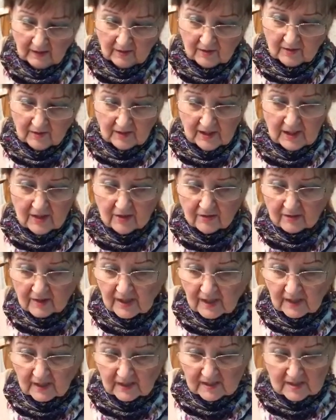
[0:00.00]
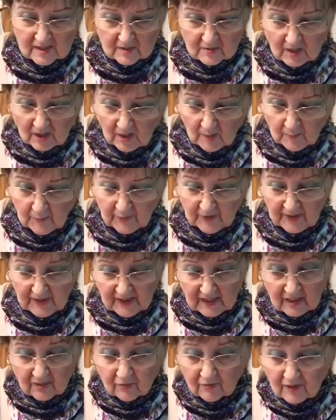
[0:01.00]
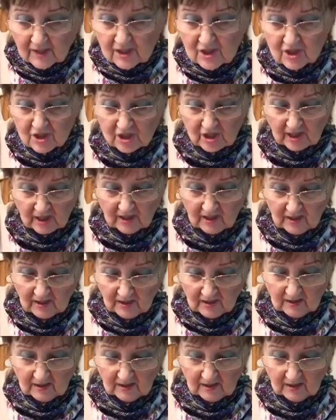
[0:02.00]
You can hear that it's pretty crunchy.